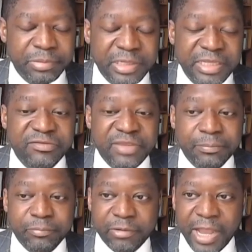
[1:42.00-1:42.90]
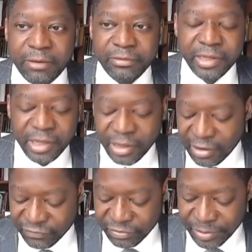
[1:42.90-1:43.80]
pleased and proud
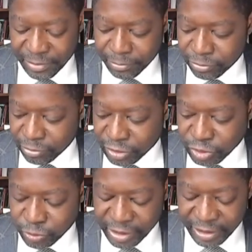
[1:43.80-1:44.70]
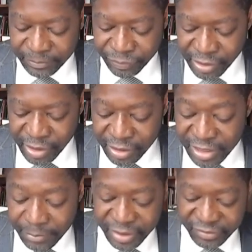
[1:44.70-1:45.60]
of the people who are joining.
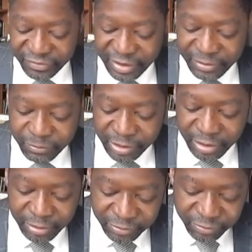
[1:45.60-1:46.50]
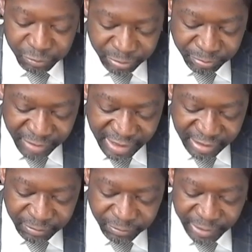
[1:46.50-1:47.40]
That being said, we
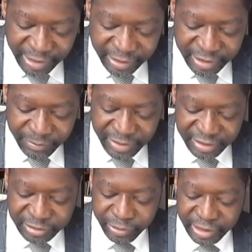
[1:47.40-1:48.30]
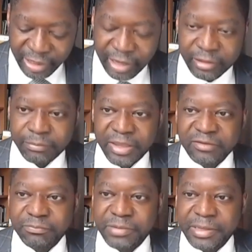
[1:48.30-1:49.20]
remain committed to bringing on the
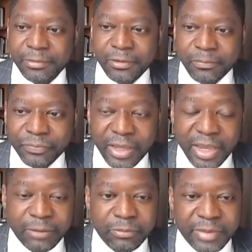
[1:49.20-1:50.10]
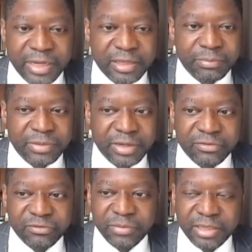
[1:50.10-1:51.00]
best people and remain committed
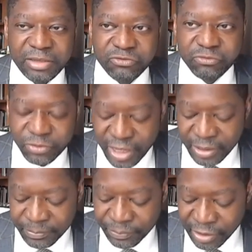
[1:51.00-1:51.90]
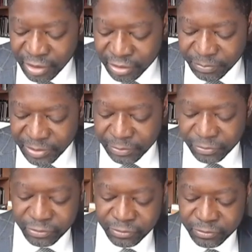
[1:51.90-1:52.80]
to making sure that the
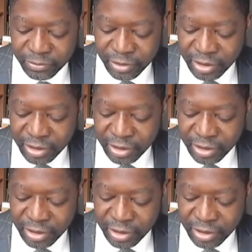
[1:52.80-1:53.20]
people who